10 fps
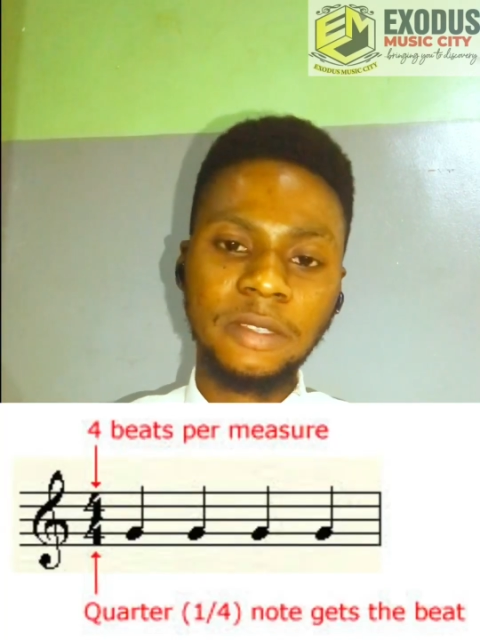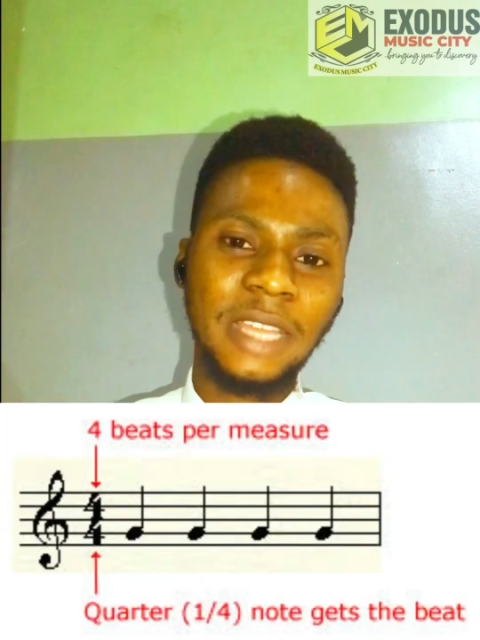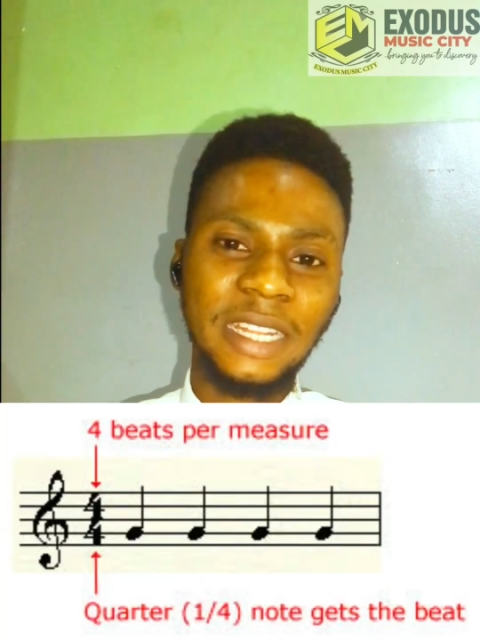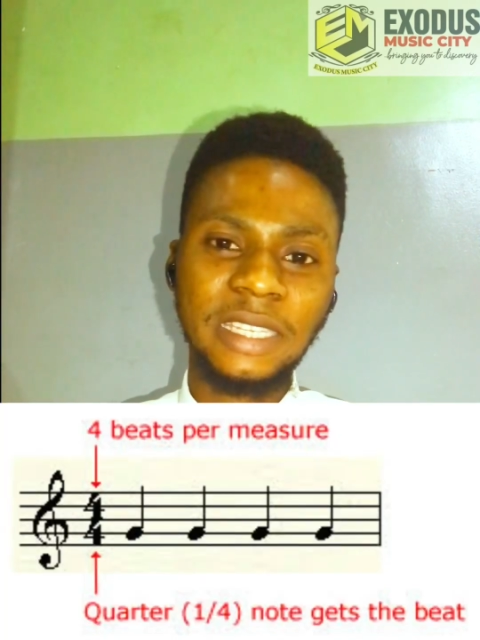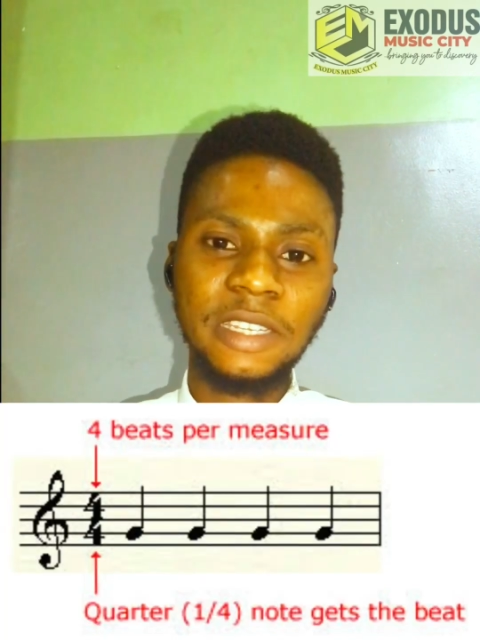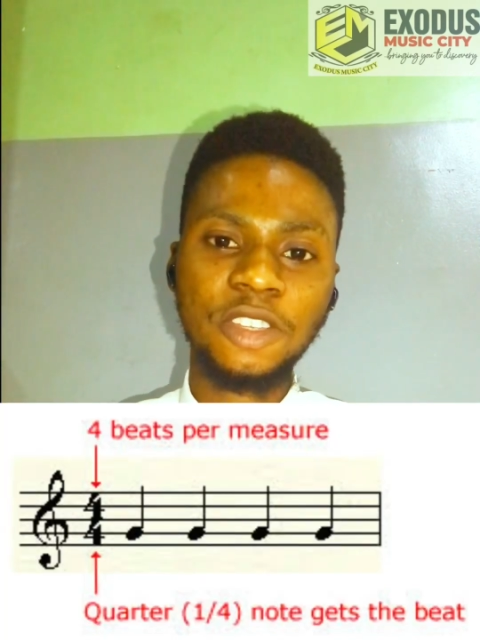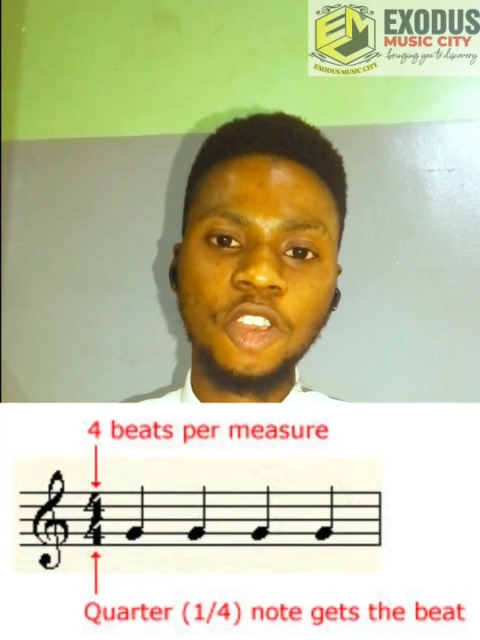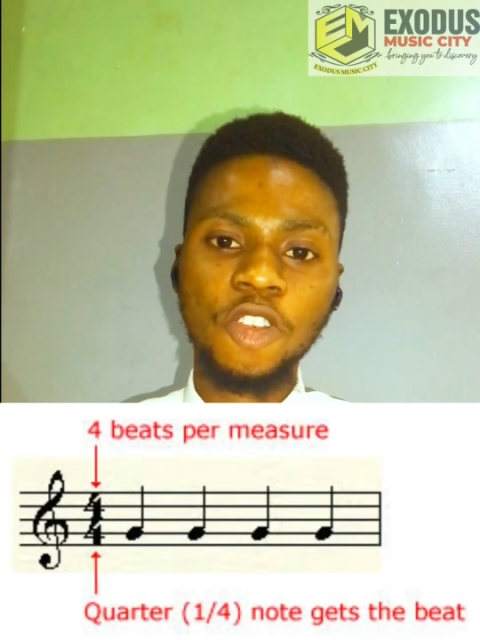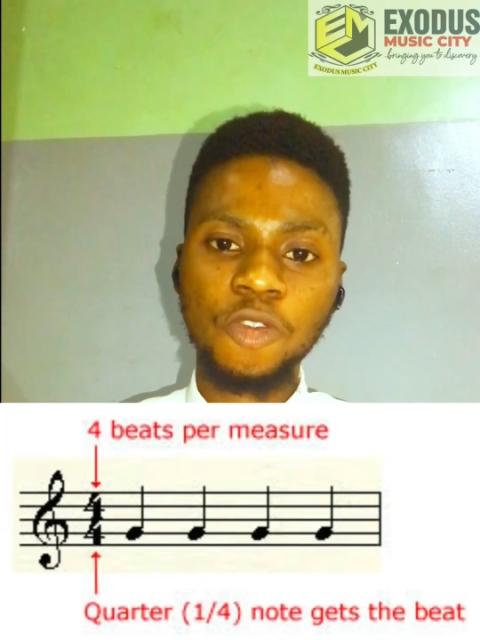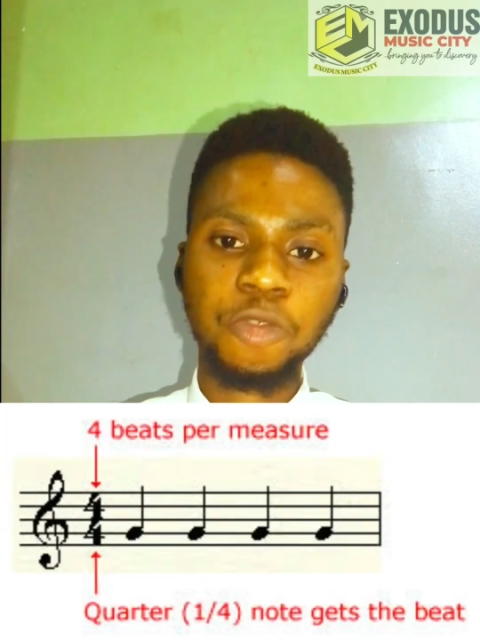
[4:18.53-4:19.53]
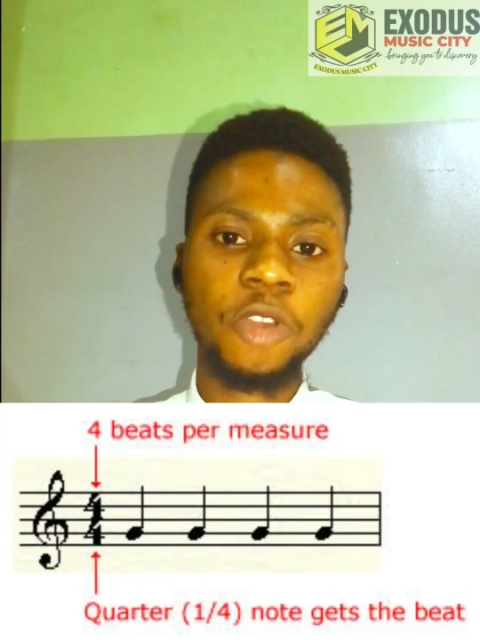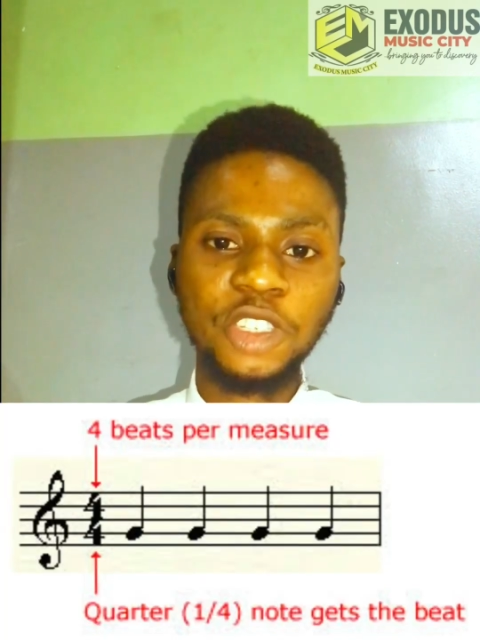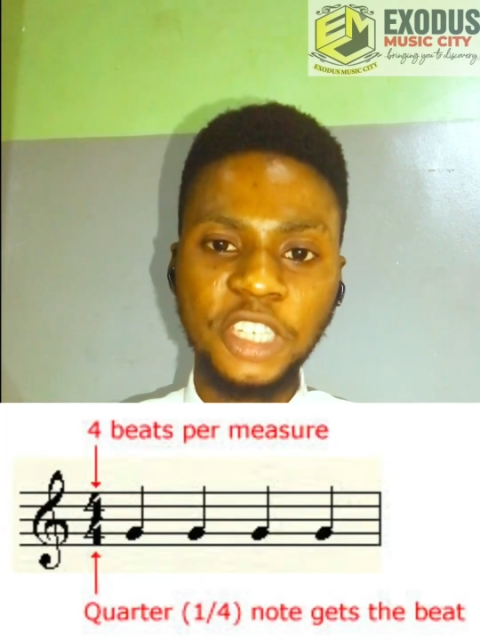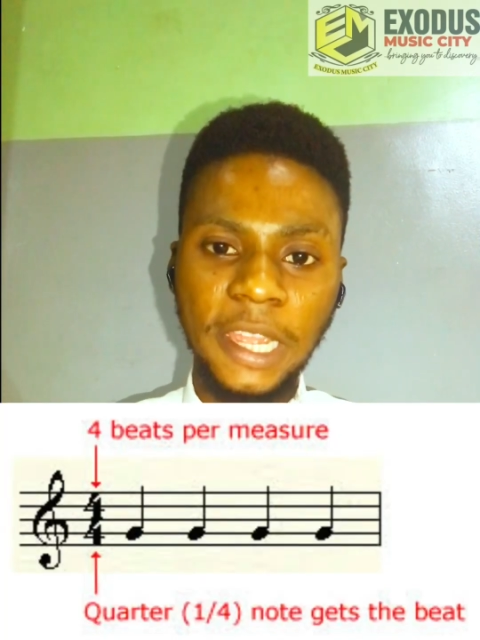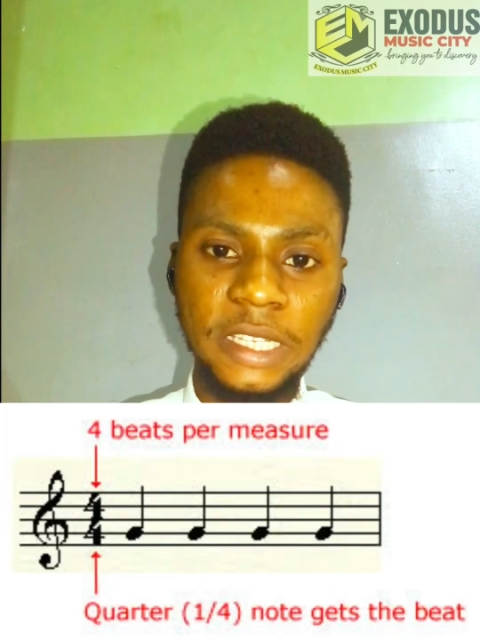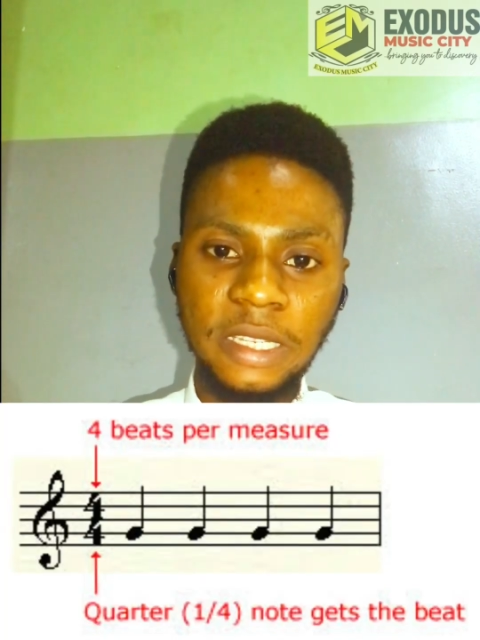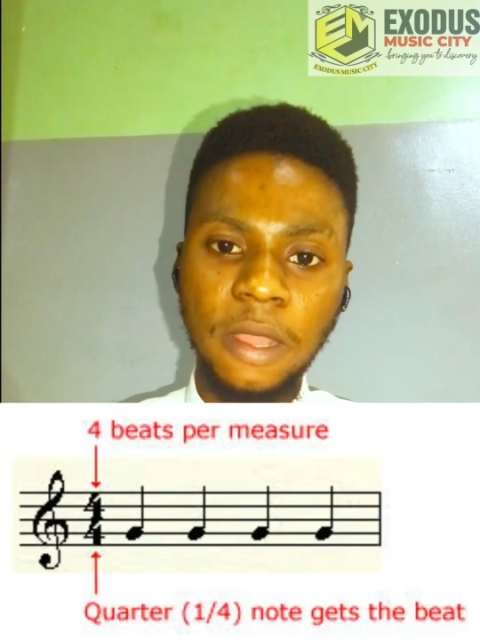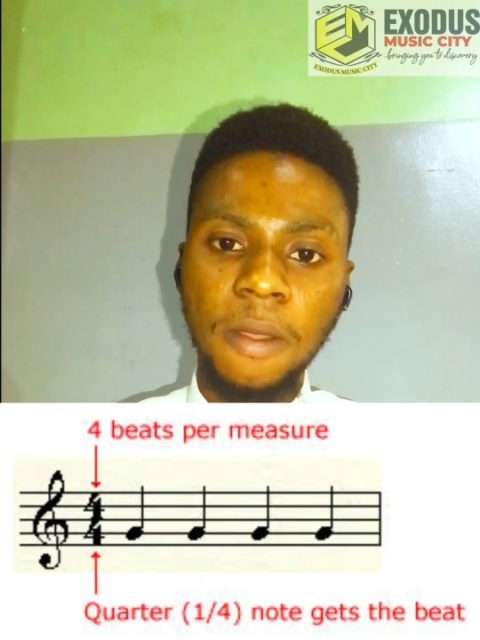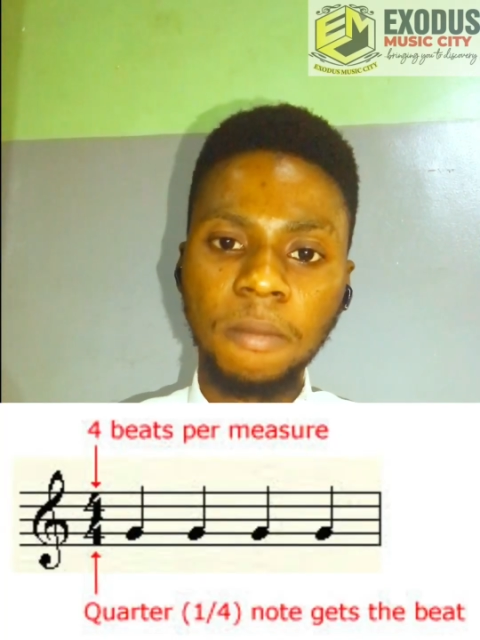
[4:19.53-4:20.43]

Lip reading: That is, crotchet